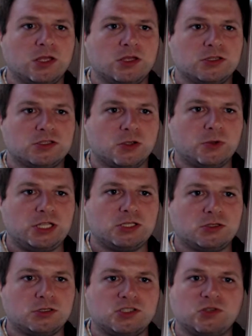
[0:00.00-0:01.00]
So he
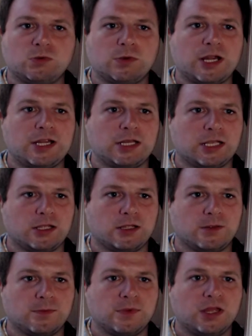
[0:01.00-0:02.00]
took to writing.
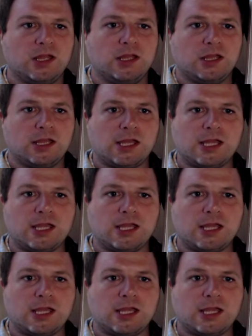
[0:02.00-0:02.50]
He